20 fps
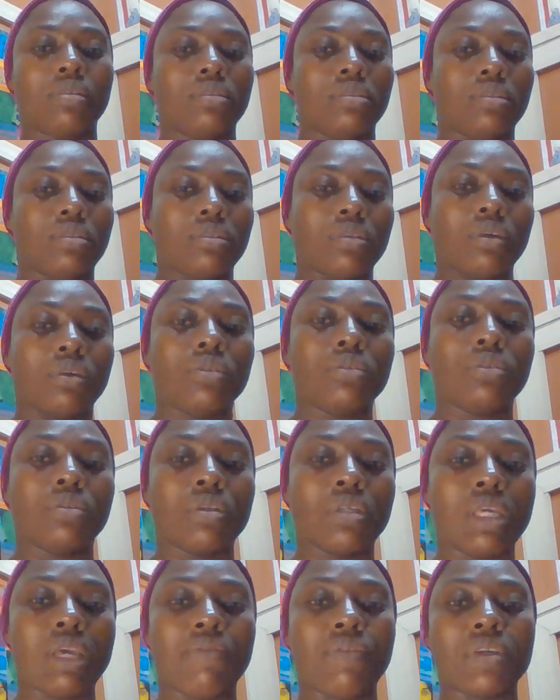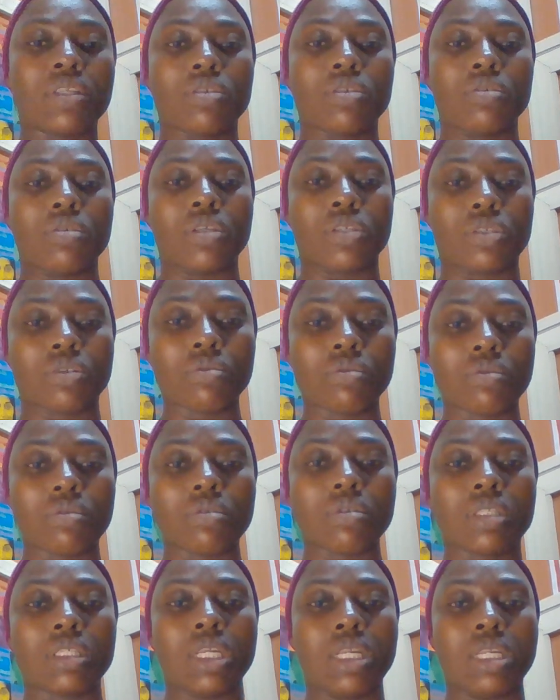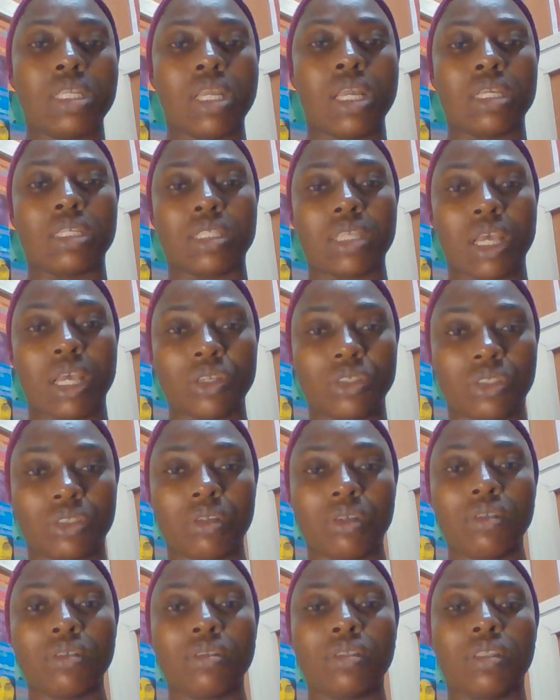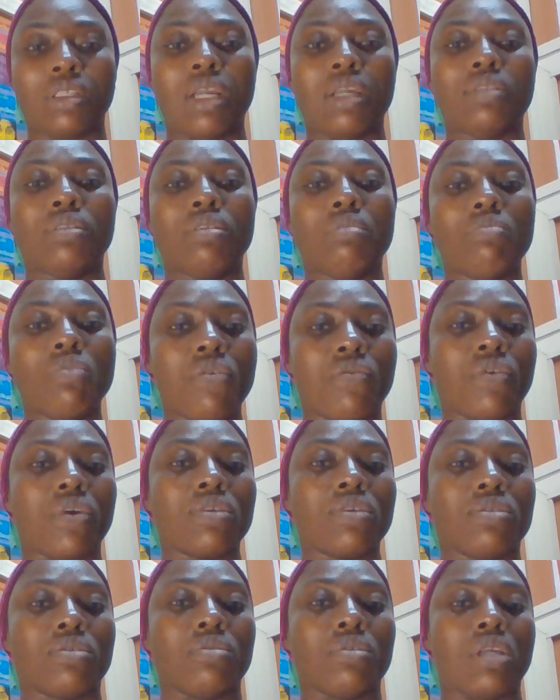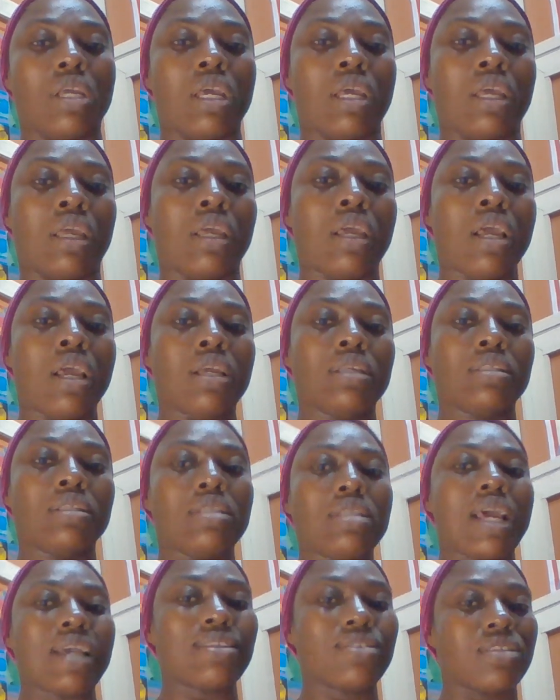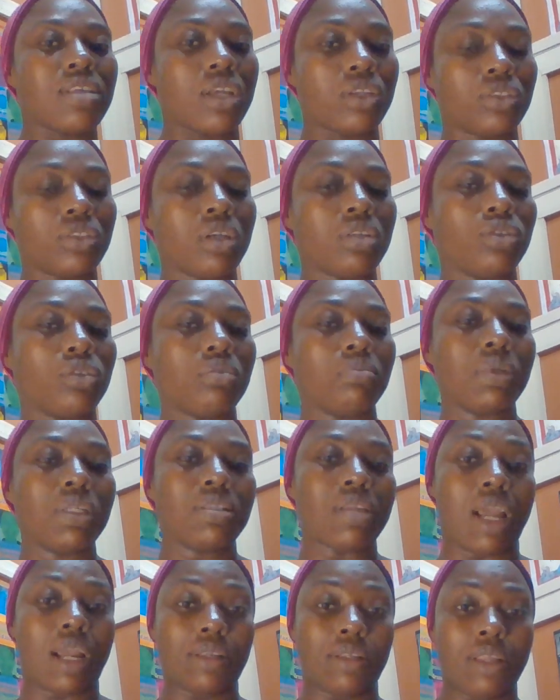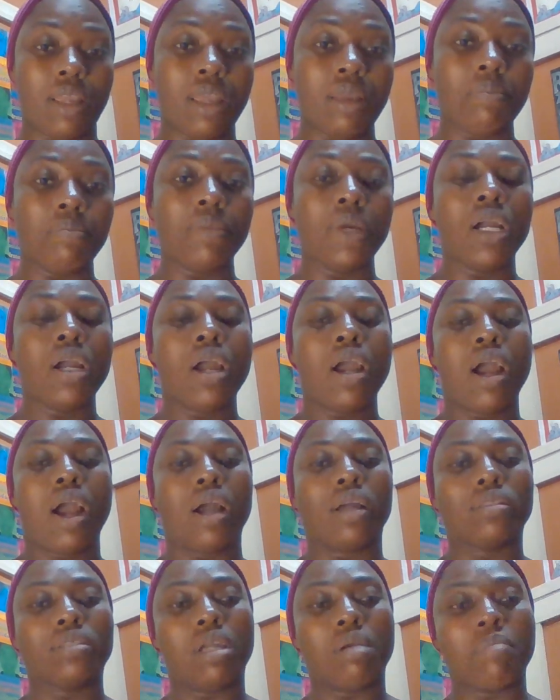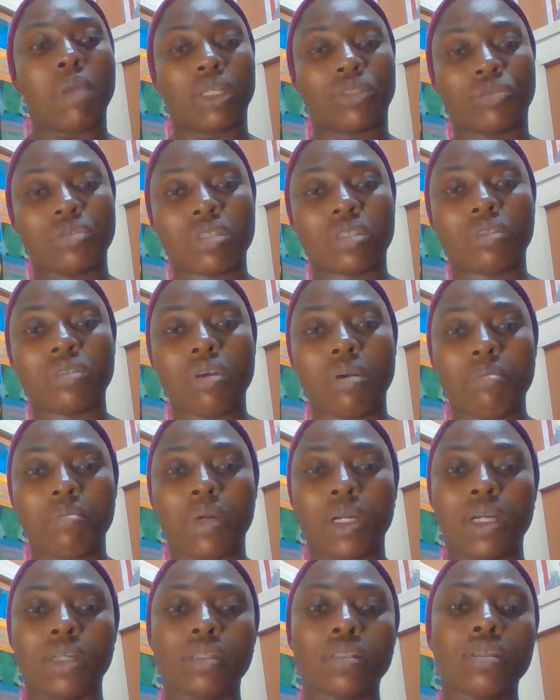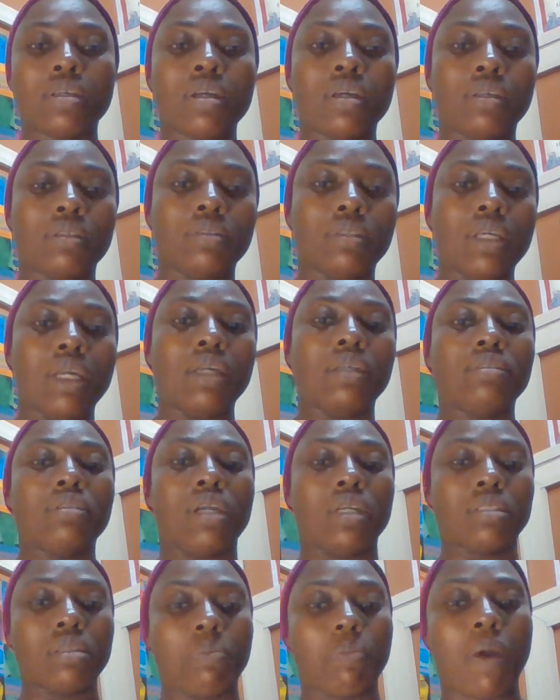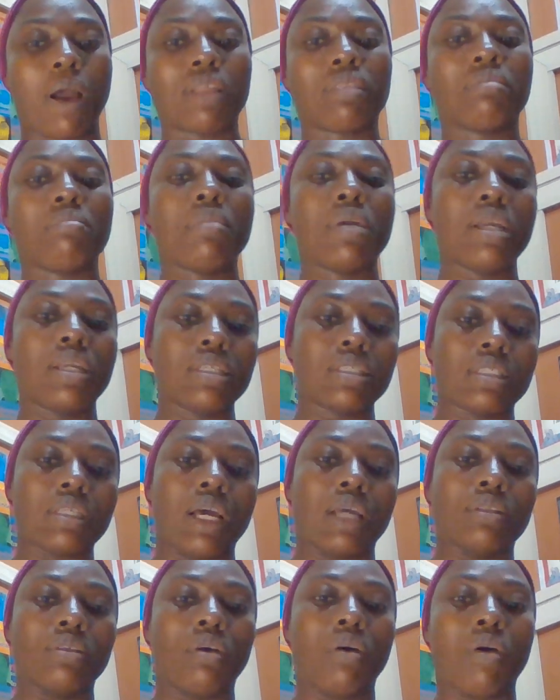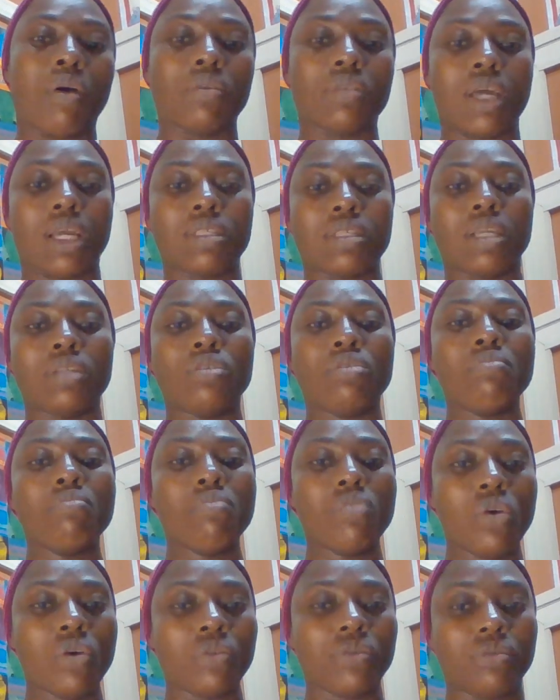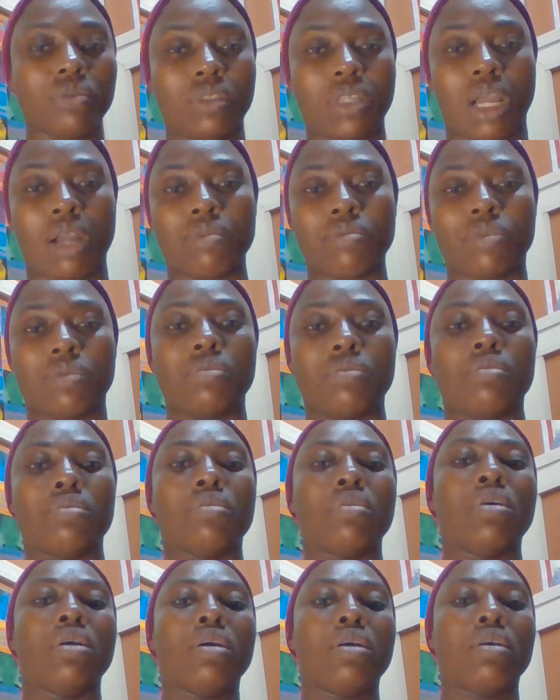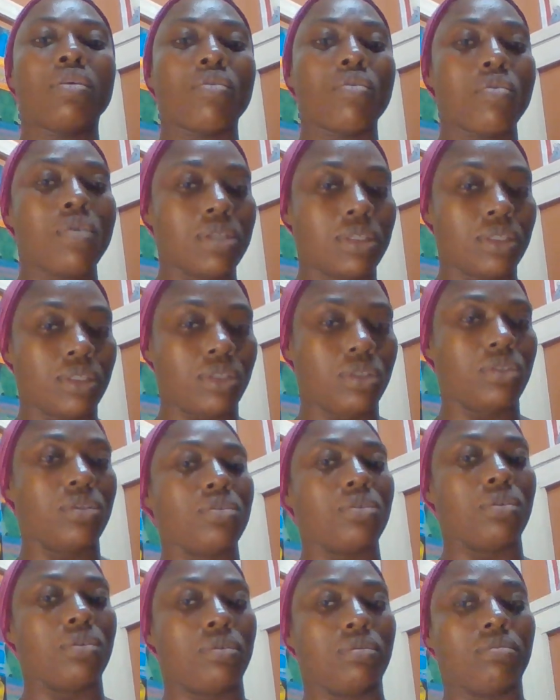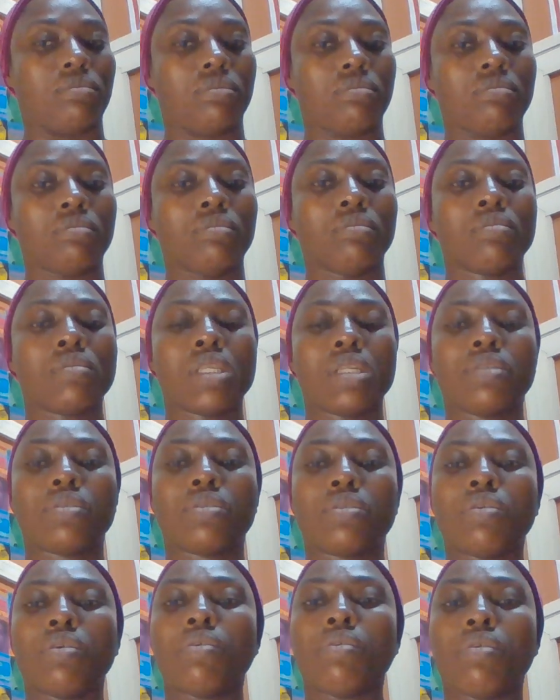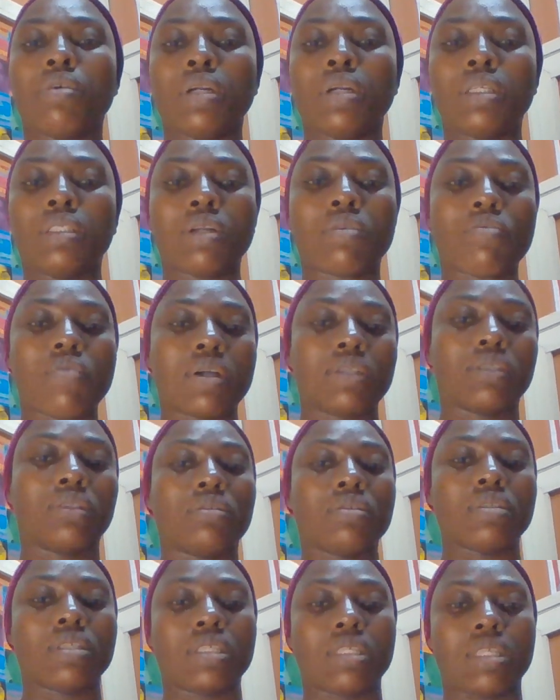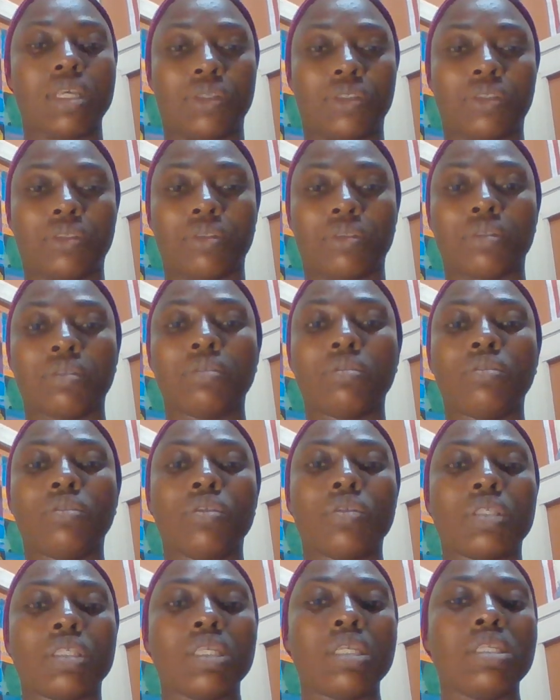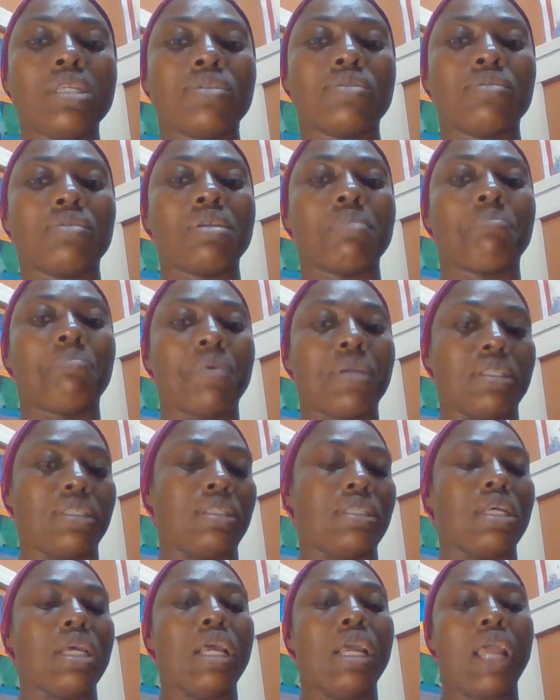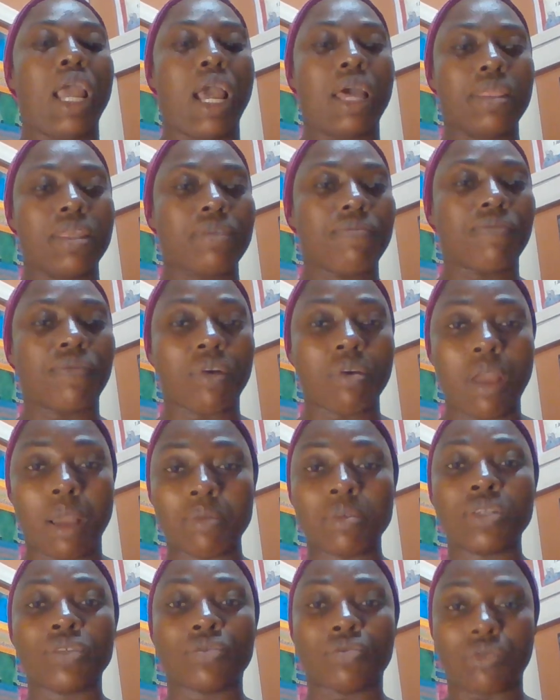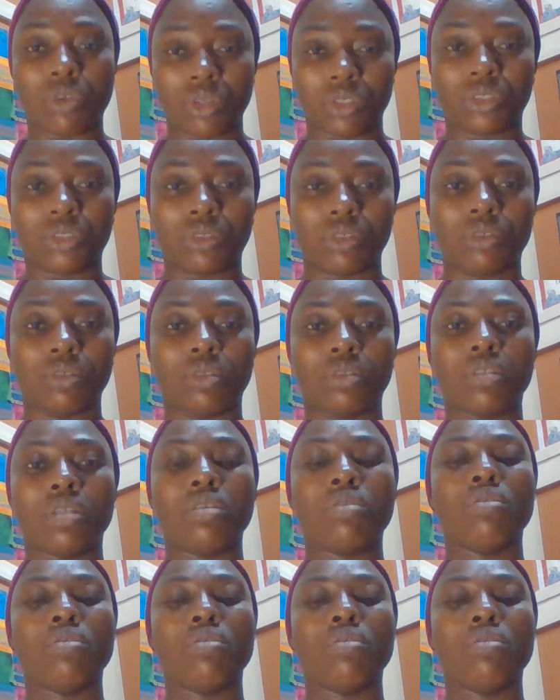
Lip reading: So you give it to the students in a session, then you move on to the next session should be their name and their matric numbers, then their department and all that. Then you move down to question. So in the question session, you still need to repeat an instruction,